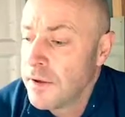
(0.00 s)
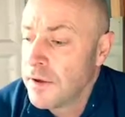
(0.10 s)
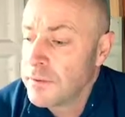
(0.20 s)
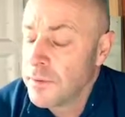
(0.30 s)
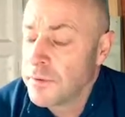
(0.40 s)

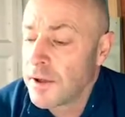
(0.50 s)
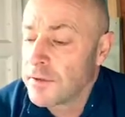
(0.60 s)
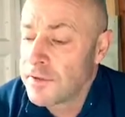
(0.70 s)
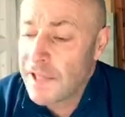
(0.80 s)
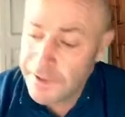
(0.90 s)
I suppose,
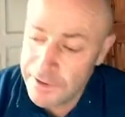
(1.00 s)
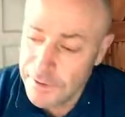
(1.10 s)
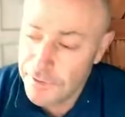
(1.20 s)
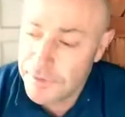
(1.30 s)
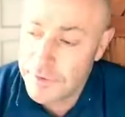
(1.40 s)
outstanding
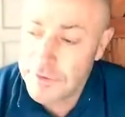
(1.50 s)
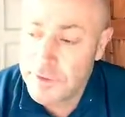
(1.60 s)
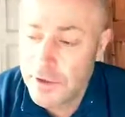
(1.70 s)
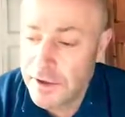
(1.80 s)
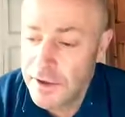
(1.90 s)
difference
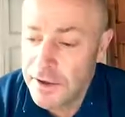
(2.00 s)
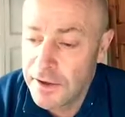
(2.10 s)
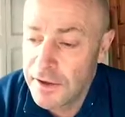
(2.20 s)
is that